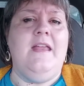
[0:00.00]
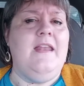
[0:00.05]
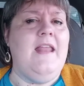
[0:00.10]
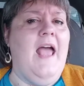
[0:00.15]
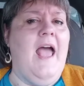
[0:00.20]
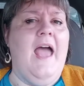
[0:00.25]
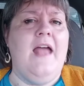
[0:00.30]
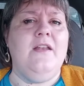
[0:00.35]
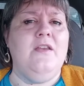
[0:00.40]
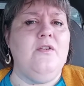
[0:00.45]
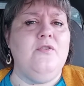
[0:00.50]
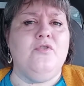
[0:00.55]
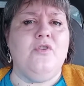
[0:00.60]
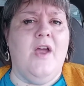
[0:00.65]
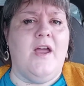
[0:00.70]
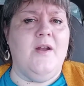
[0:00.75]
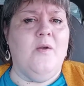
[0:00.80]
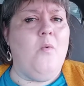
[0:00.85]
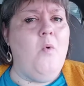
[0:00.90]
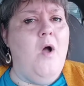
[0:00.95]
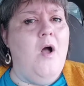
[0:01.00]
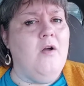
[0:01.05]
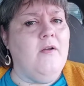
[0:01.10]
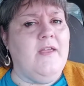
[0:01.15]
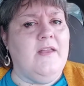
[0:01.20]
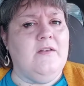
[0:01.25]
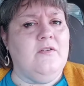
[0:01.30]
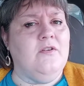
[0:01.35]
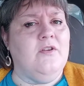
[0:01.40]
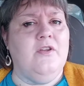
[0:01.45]
Now, I do try to
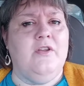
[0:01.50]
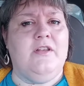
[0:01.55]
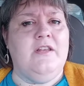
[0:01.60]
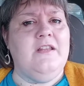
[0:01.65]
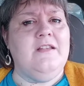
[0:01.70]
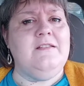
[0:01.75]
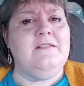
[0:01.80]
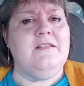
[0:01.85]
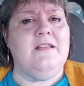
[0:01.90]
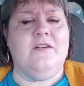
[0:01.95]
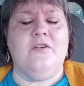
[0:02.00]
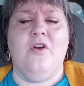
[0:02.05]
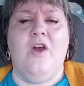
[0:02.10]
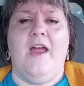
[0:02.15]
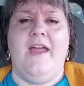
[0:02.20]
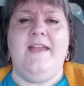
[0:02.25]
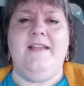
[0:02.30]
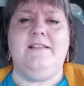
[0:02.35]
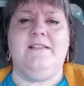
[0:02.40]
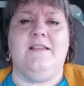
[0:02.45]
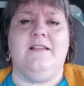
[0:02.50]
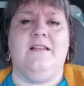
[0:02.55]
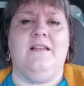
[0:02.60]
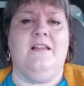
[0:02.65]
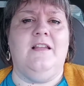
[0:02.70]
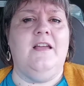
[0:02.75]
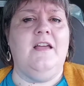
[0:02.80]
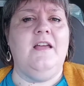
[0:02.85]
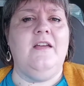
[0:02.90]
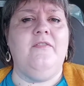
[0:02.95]
walk in goodness and grace and
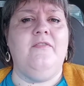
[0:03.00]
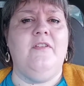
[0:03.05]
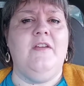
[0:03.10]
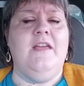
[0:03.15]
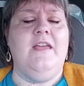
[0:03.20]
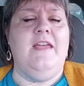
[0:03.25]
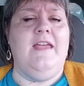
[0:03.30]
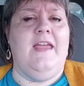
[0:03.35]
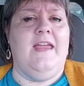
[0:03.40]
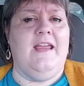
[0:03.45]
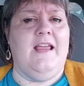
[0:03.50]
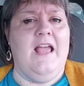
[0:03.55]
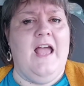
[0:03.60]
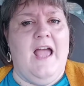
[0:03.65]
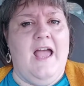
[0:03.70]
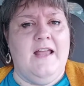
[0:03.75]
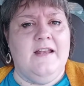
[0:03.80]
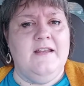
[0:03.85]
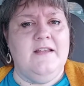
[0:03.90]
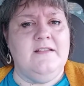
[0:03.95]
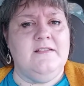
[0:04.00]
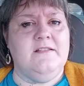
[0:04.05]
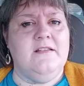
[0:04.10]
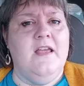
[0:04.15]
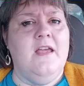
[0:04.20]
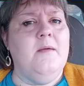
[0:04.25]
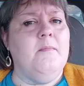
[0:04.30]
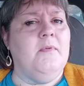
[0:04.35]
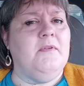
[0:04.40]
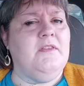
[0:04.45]
love and kindness,
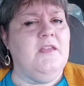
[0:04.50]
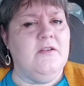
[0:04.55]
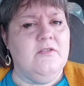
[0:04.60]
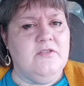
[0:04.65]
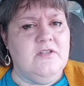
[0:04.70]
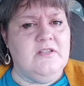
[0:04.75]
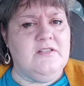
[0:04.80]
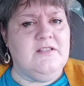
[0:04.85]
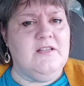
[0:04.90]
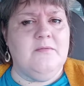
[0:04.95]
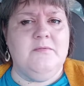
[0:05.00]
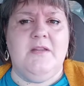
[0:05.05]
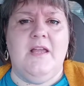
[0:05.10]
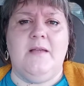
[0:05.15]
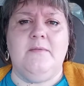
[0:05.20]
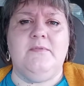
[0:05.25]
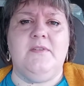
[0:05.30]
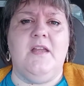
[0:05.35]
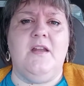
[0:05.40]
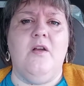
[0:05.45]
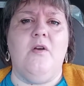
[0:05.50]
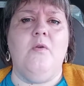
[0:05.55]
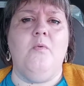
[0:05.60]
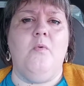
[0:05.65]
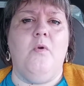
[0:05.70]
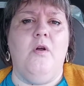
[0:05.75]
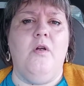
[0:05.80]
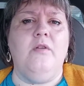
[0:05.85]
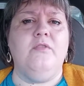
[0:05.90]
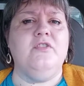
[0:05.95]
but there's just sometimes that old
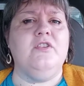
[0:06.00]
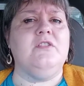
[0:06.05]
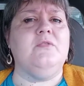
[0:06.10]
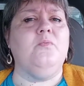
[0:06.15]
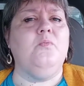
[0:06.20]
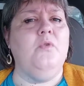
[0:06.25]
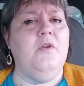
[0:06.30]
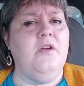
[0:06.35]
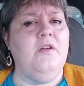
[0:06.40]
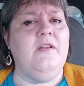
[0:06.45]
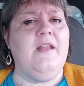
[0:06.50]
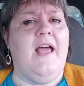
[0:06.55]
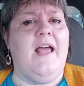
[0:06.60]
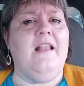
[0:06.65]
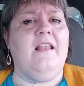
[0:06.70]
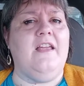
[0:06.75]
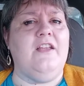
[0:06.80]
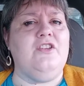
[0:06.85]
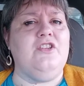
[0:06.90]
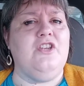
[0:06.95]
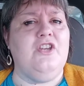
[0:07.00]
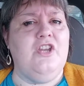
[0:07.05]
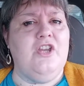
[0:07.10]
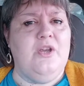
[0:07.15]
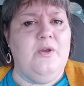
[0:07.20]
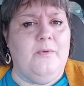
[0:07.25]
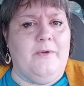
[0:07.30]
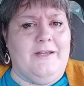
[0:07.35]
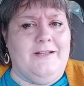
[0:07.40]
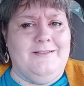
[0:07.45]
world just will not let you
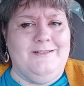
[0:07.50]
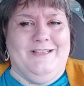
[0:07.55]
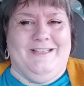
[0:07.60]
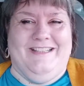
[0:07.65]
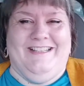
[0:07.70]
do it.